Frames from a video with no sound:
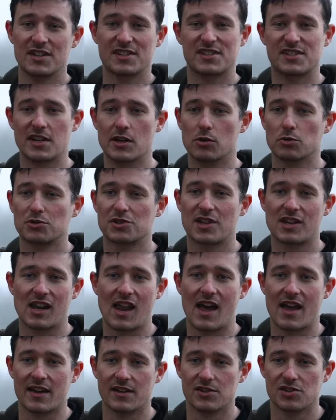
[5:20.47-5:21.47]
silt,
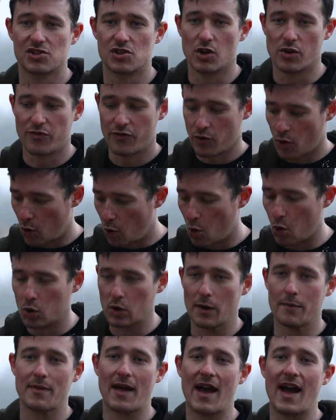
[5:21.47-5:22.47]
clay and stuff
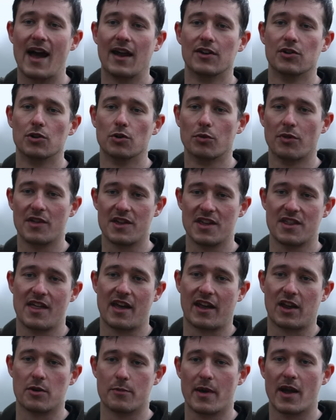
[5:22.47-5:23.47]
all up that handle that you're
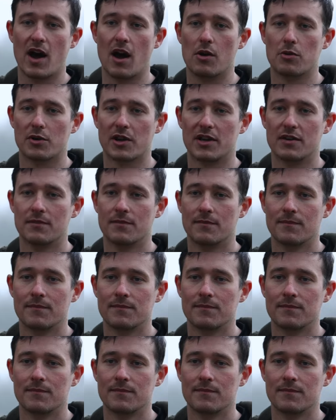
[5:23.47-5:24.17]
then going to be holding.